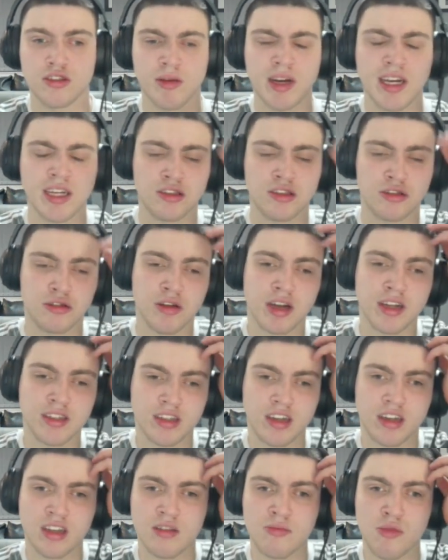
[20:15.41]
22 is
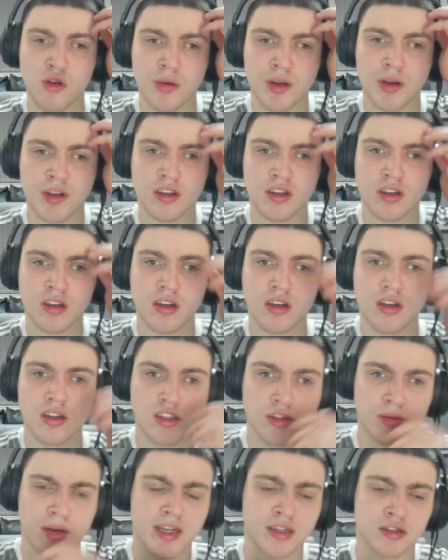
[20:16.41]
it at the moment? It's
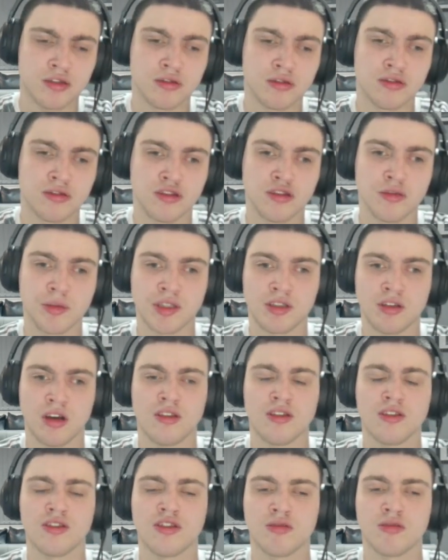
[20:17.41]
22, so he'll be
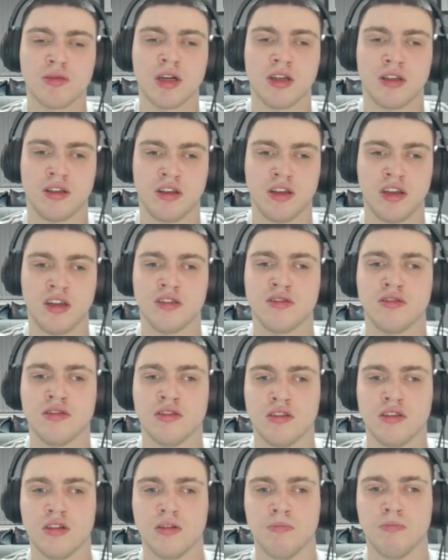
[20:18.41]
turning 23 in
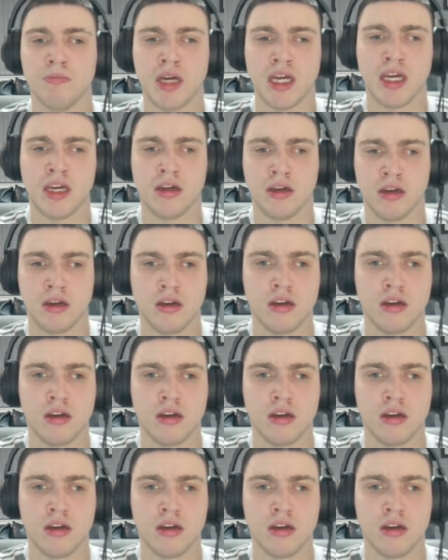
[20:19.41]
May.